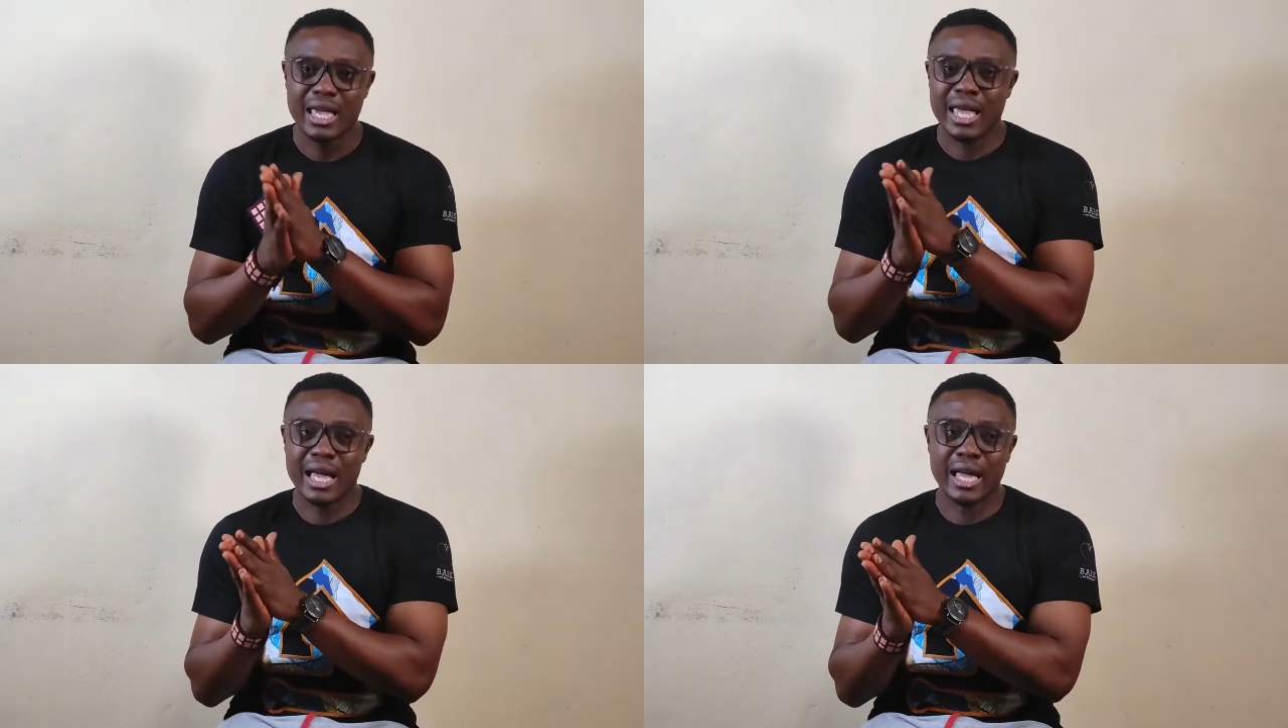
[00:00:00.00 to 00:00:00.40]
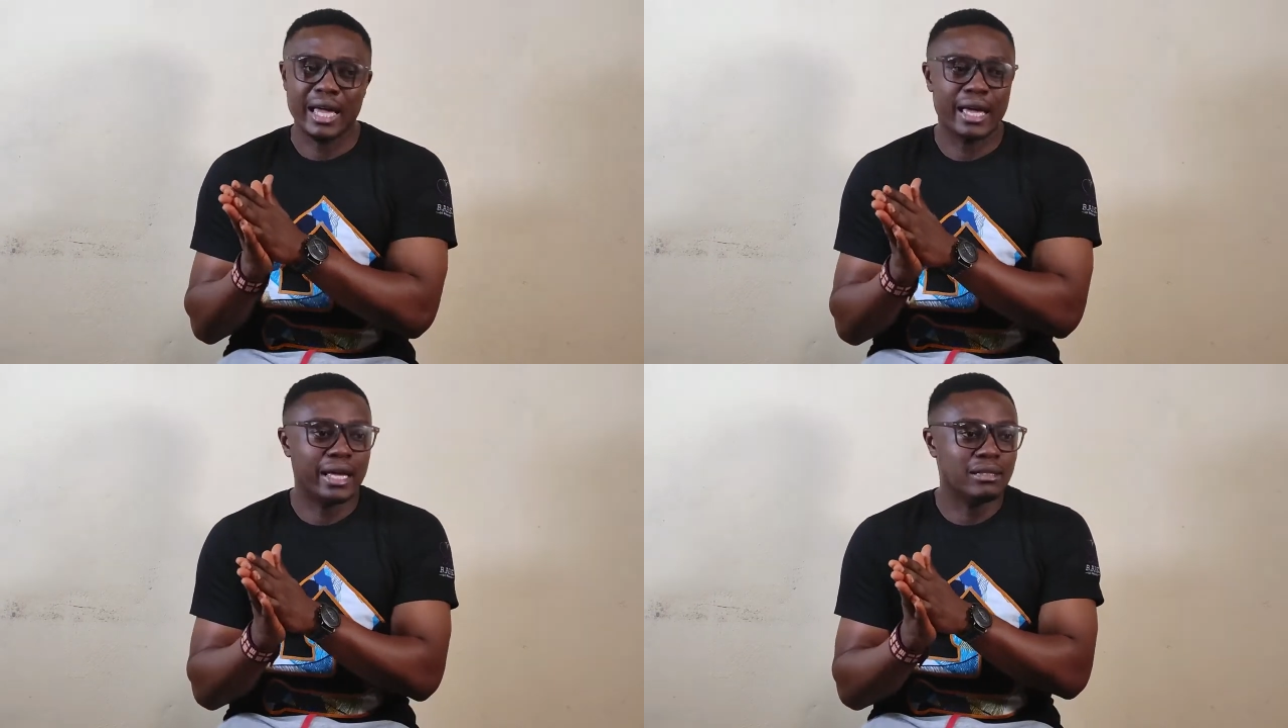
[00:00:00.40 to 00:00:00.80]

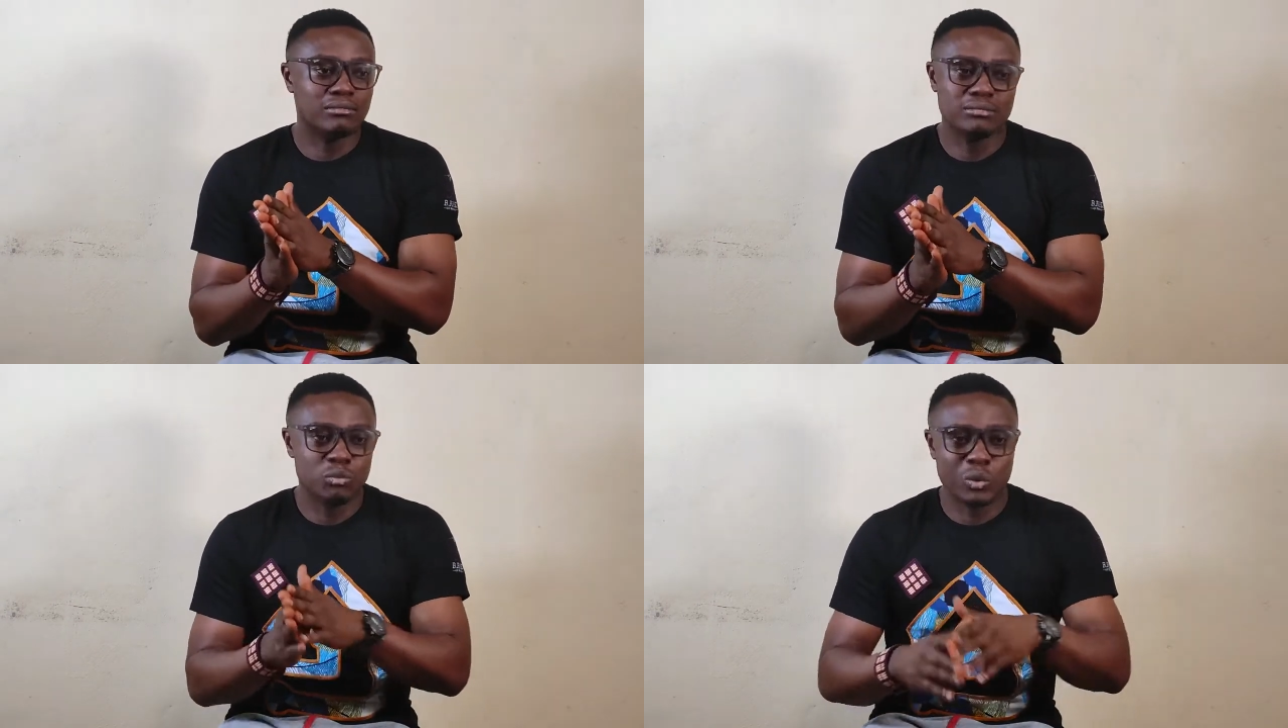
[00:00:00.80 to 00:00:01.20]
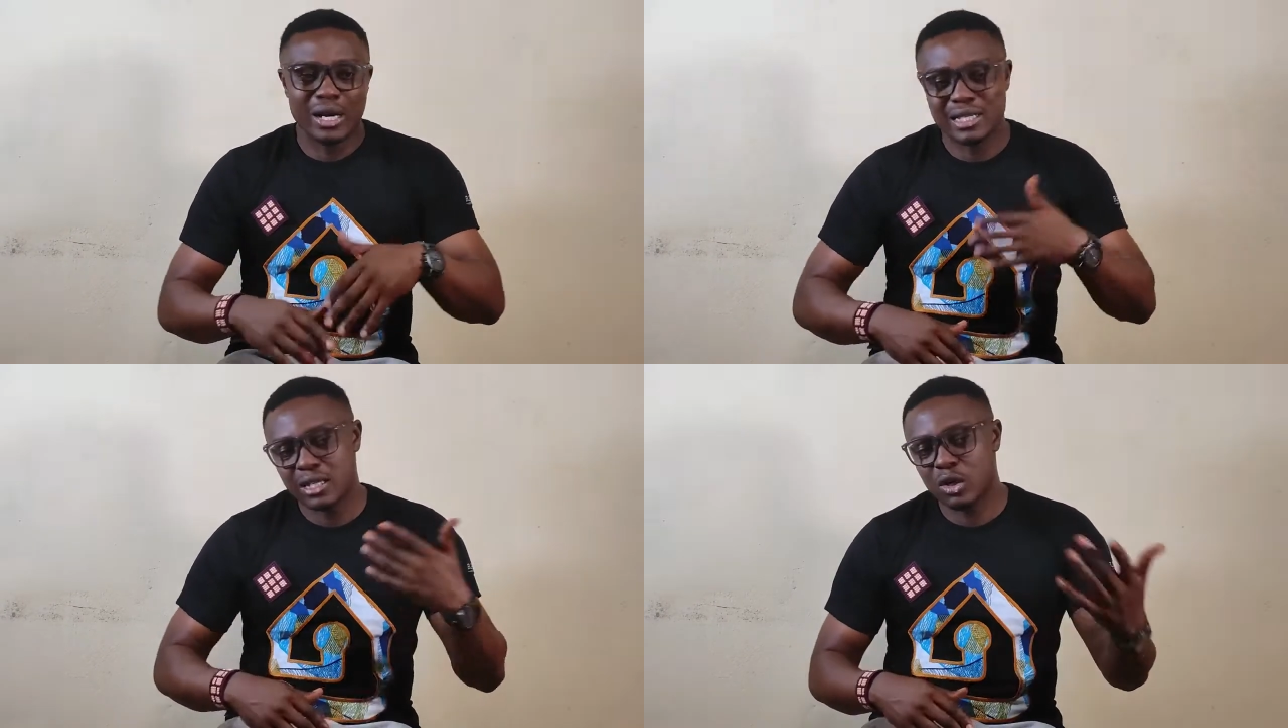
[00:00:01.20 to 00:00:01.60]
And when I
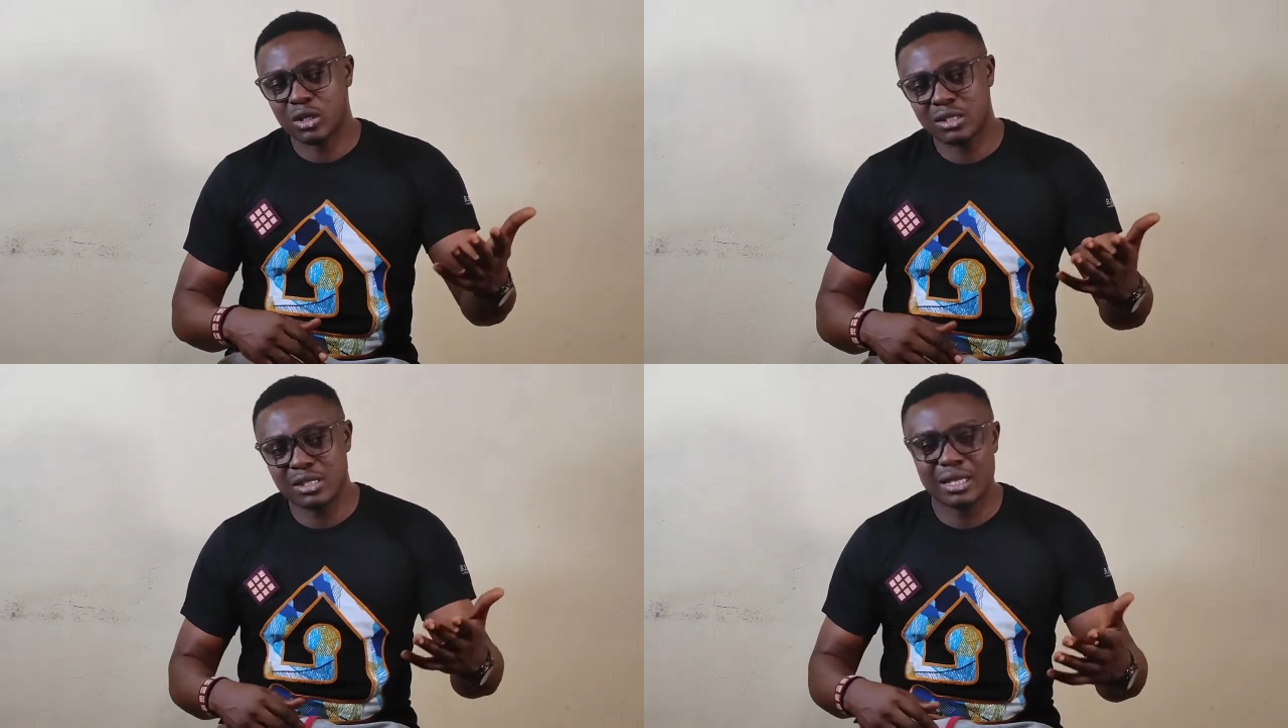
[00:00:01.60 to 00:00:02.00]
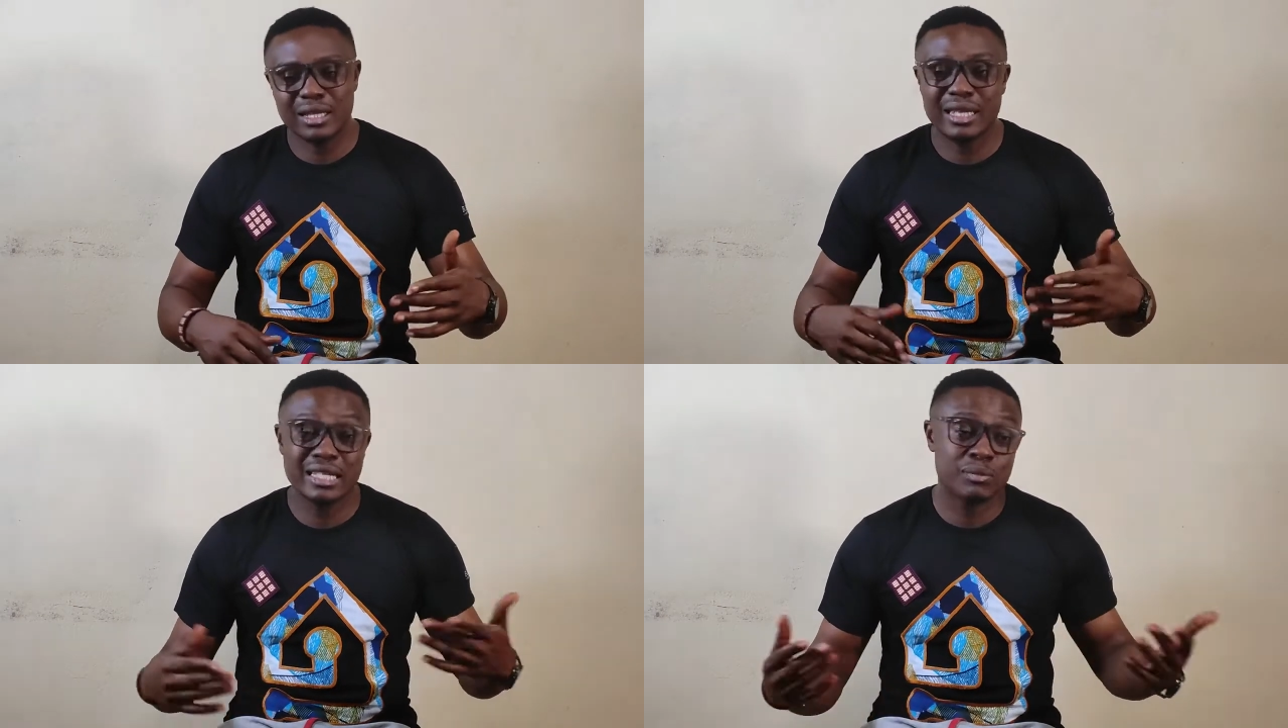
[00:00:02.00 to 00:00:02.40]
say consider,
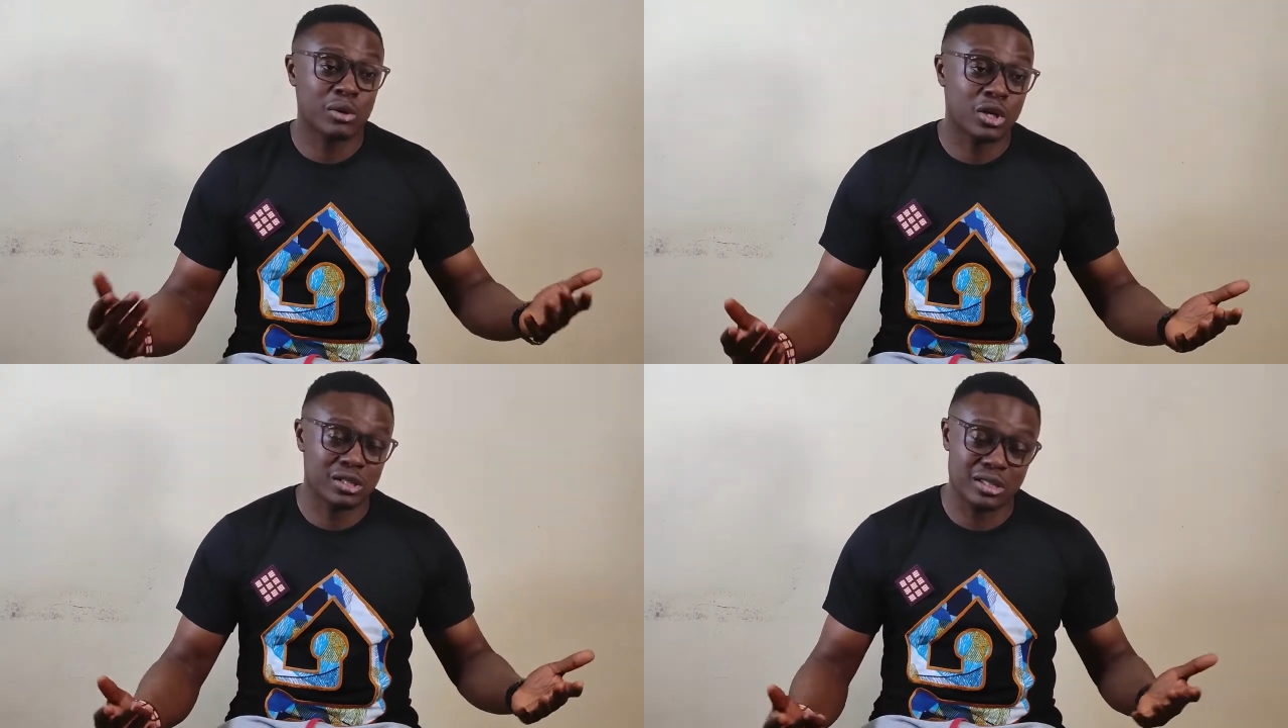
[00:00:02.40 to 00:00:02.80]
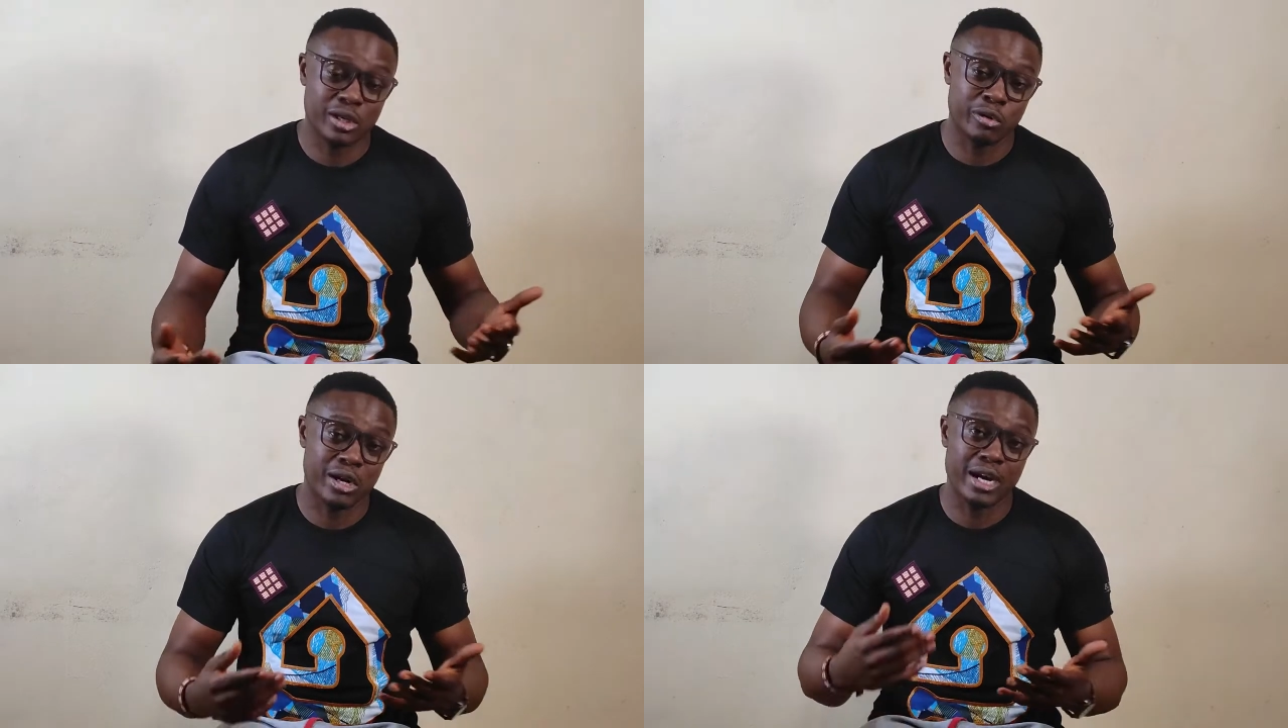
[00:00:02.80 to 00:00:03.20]
that's because
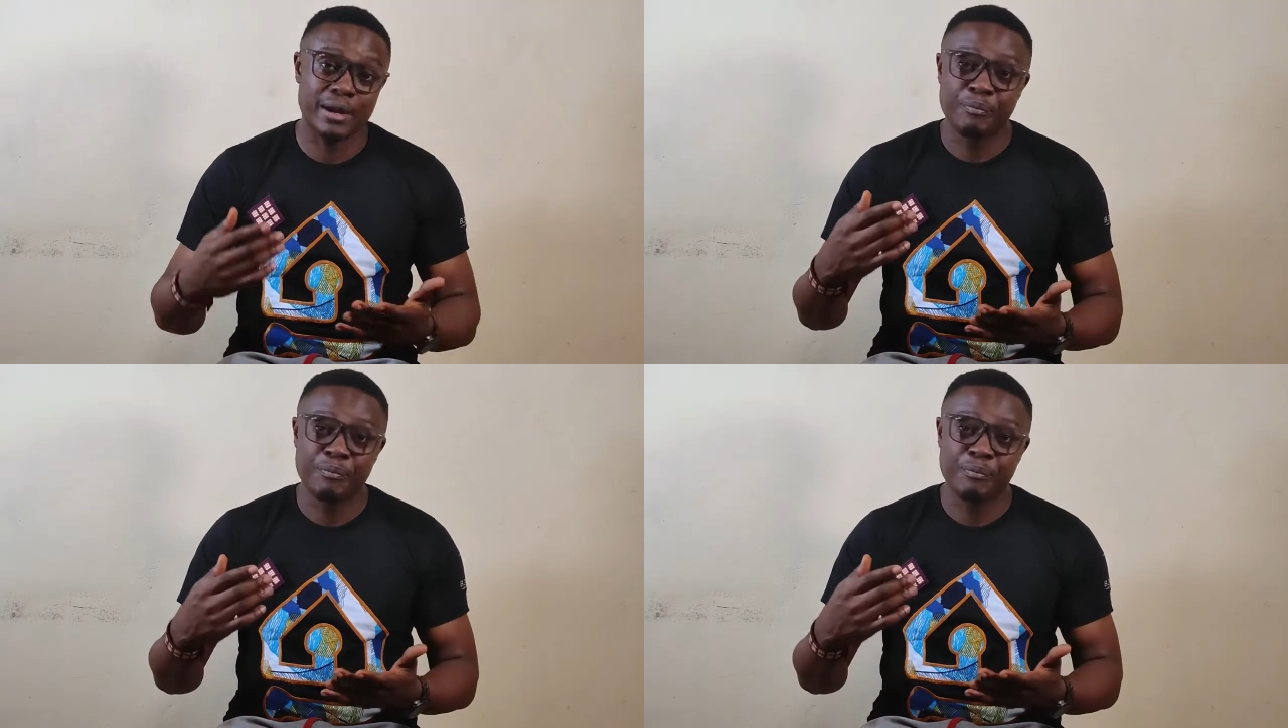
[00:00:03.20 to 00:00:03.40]
there are